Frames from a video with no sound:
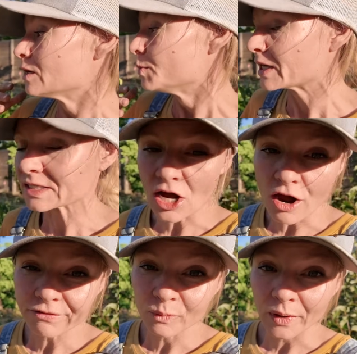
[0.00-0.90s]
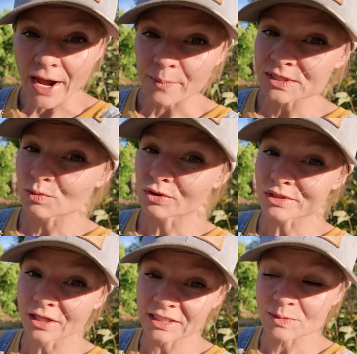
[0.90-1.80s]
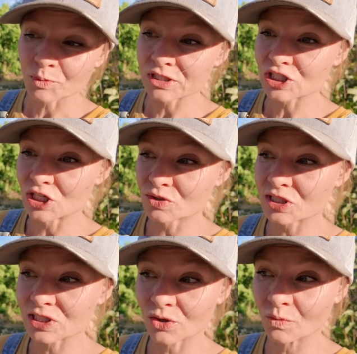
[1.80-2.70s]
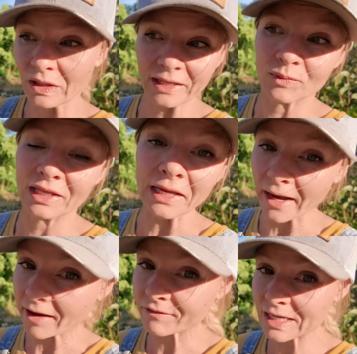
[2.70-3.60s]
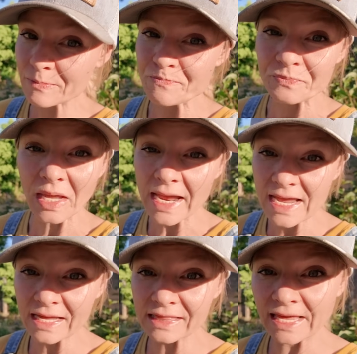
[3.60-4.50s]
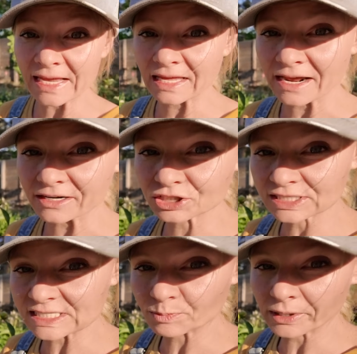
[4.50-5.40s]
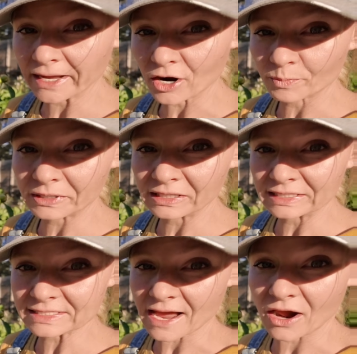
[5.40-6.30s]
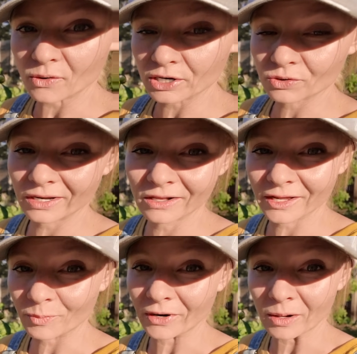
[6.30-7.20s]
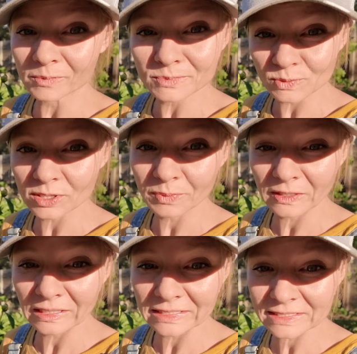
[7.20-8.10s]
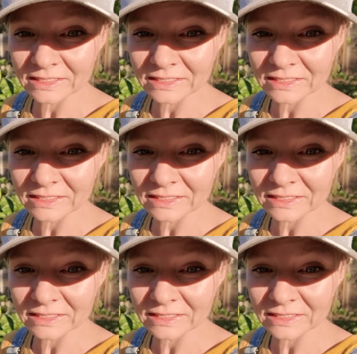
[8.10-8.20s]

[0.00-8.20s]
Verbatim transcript: because often what happens with those late spring snows is they're really, really heavy and they can actually split our peonies out and create a lot of problems with the peonies.